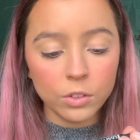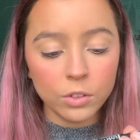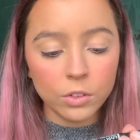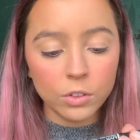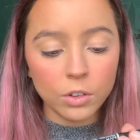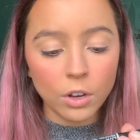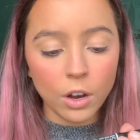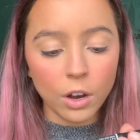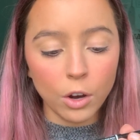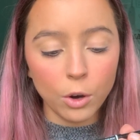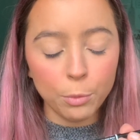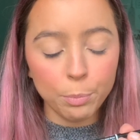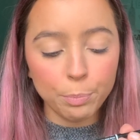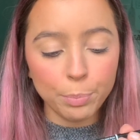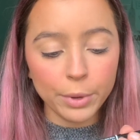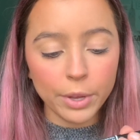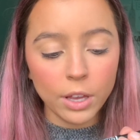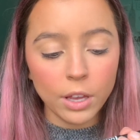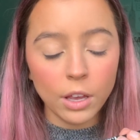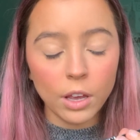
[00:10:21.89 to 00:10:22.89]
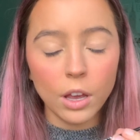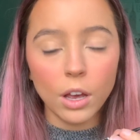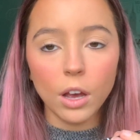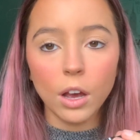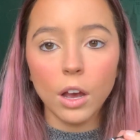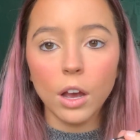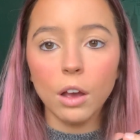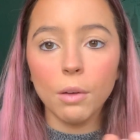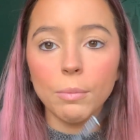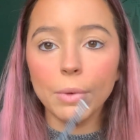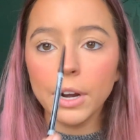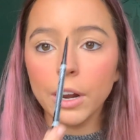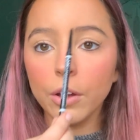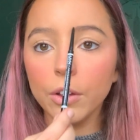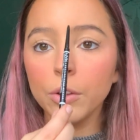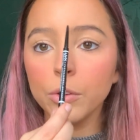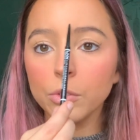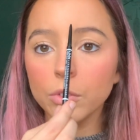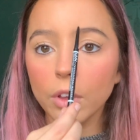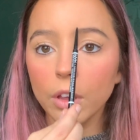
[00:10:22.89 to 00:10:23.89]
taupe. And I'll
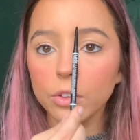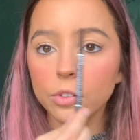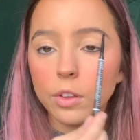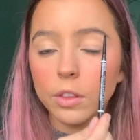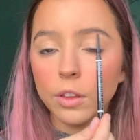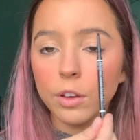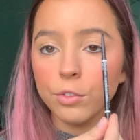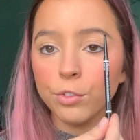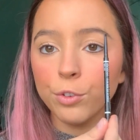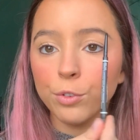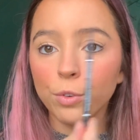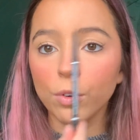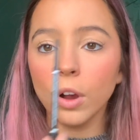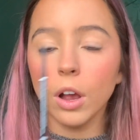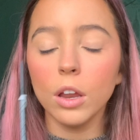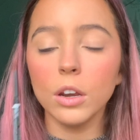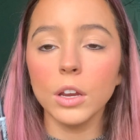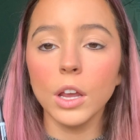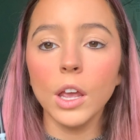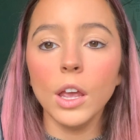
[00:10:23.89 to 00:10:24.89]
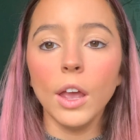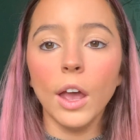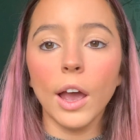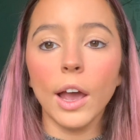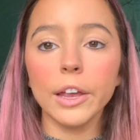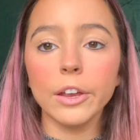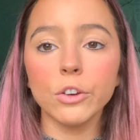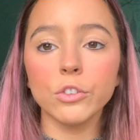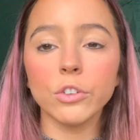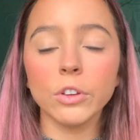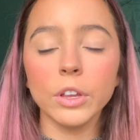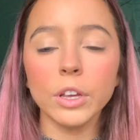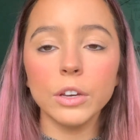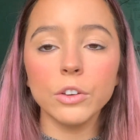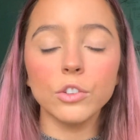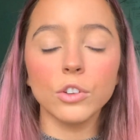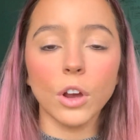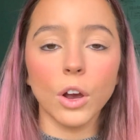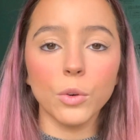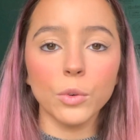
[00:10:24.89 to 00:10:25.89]
use this in the front. I usually
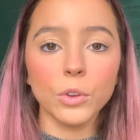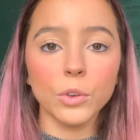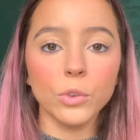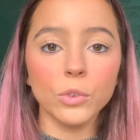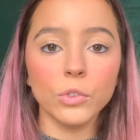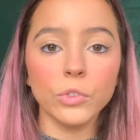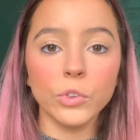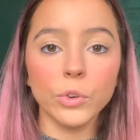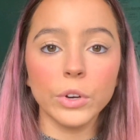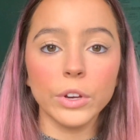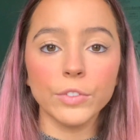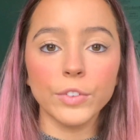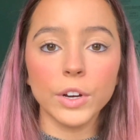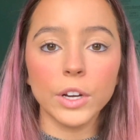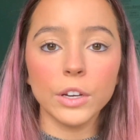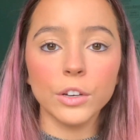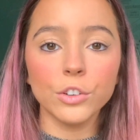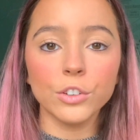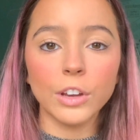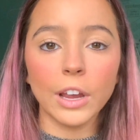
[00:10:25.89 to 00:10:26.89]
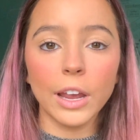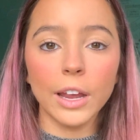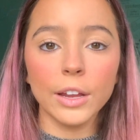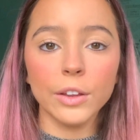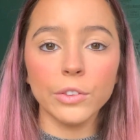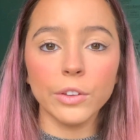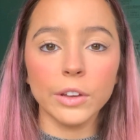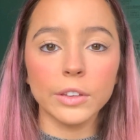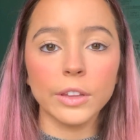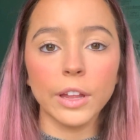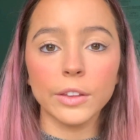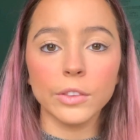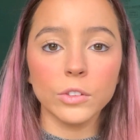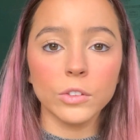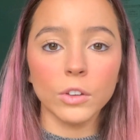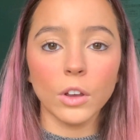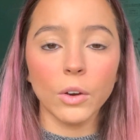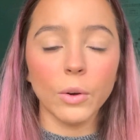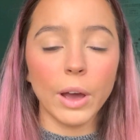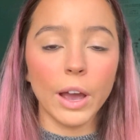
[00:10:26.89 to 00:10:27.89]
don't use two different shades, like that's
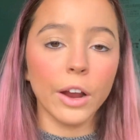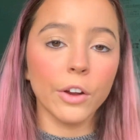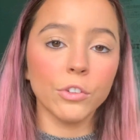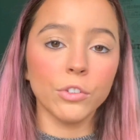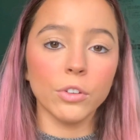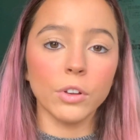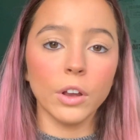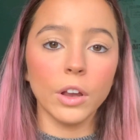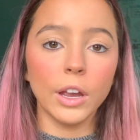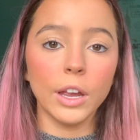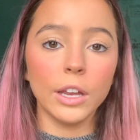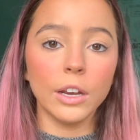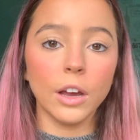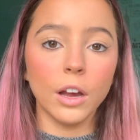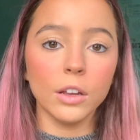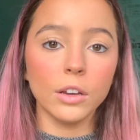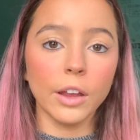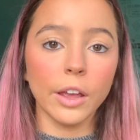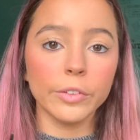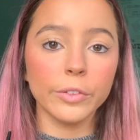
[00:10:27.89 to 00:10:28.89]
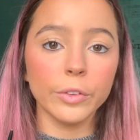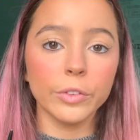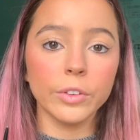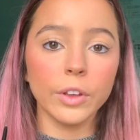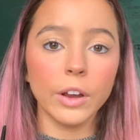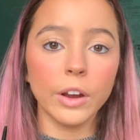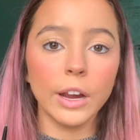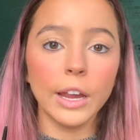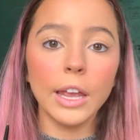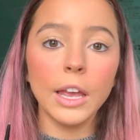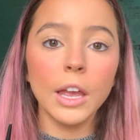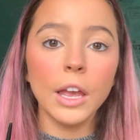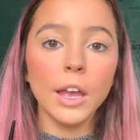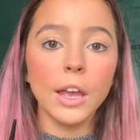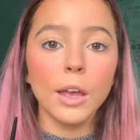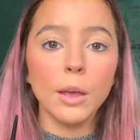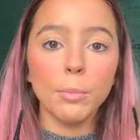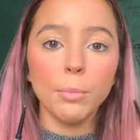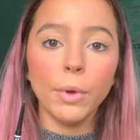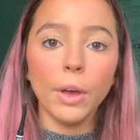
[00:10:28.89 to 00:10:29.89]
so extra and unnecessary,
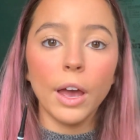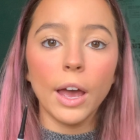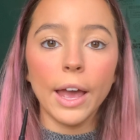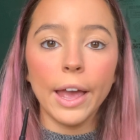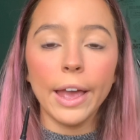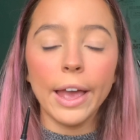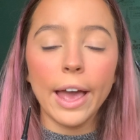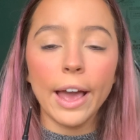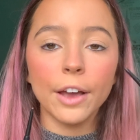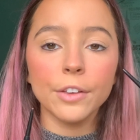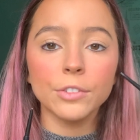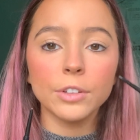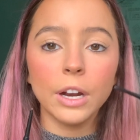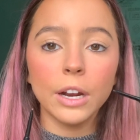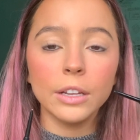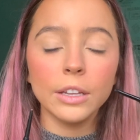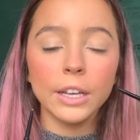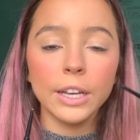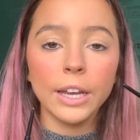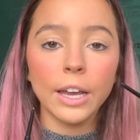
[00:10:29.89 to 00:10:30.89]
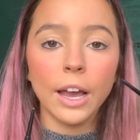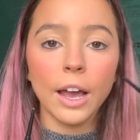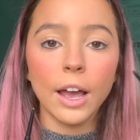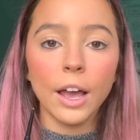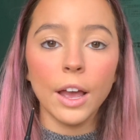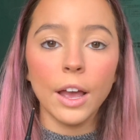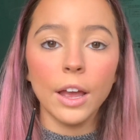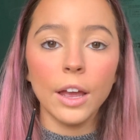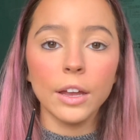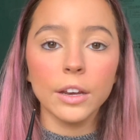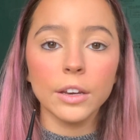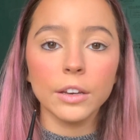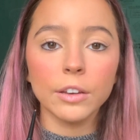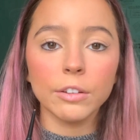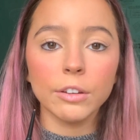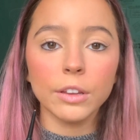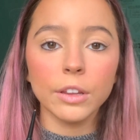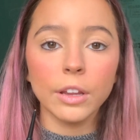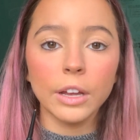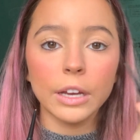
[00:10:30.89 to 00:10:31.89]
but I accidentally got
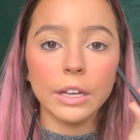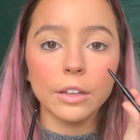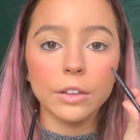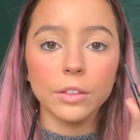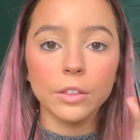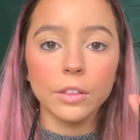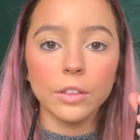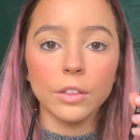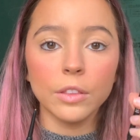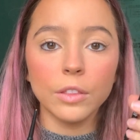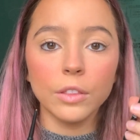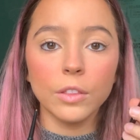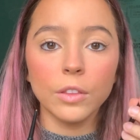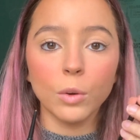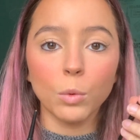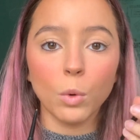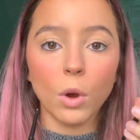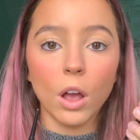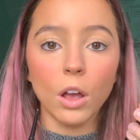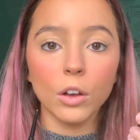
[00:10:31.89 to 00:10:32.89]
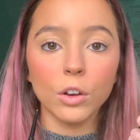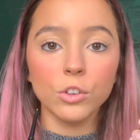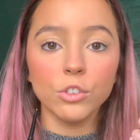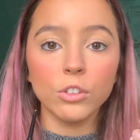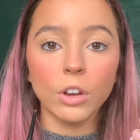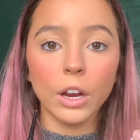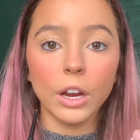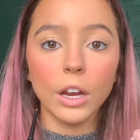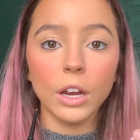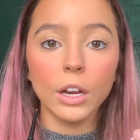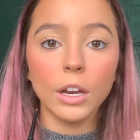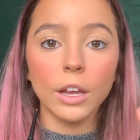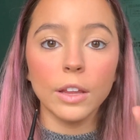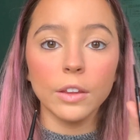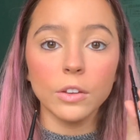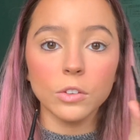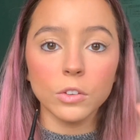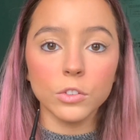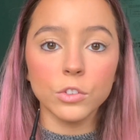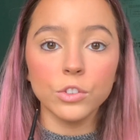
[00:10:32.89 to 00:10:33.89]
like the wrong shade
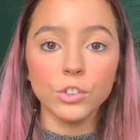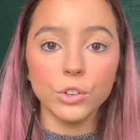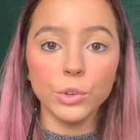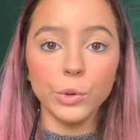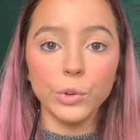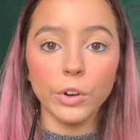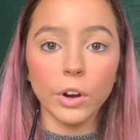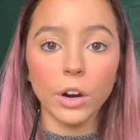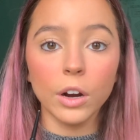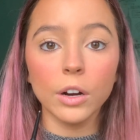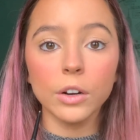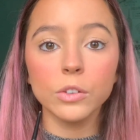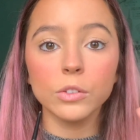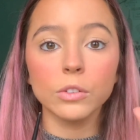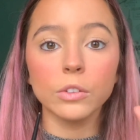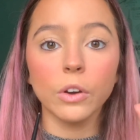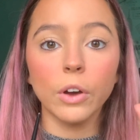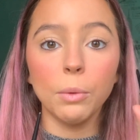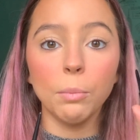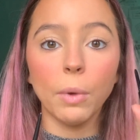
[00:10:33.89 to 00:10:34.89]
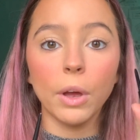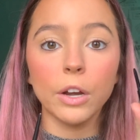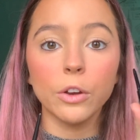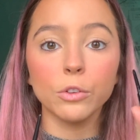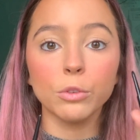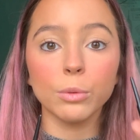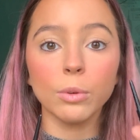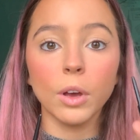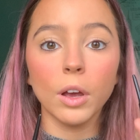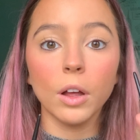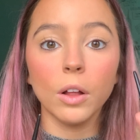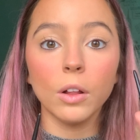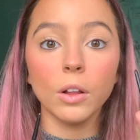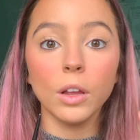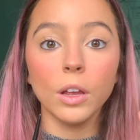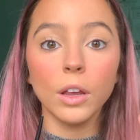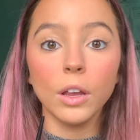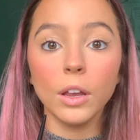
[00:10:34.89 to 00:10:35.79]
and this is too dark, so I might as well